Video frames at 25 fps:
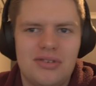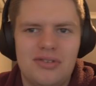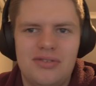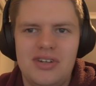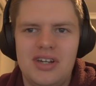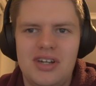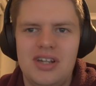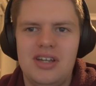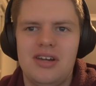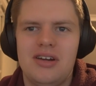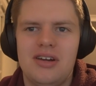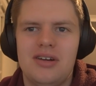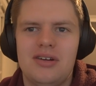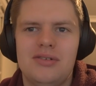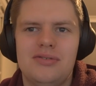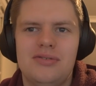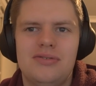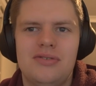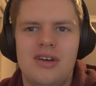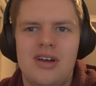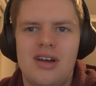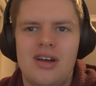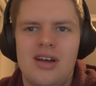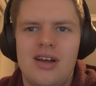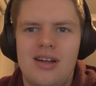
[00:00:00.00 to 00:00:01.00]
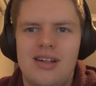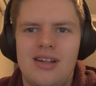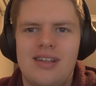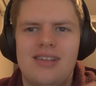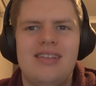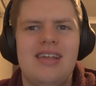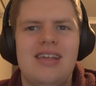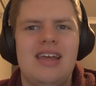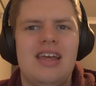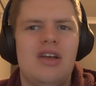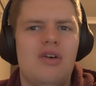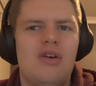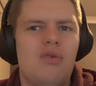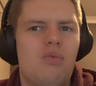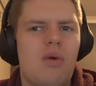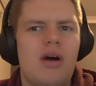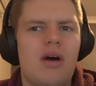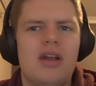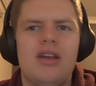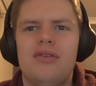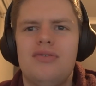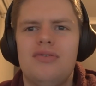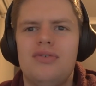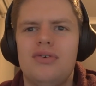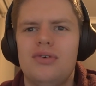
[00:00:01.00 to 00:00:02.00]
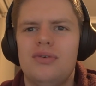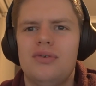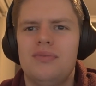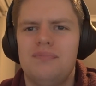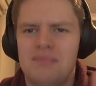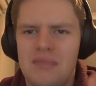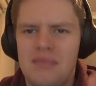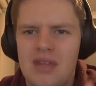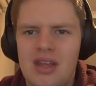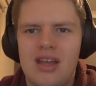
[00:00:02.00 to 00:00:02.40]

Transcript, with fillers: video of seeing wonderful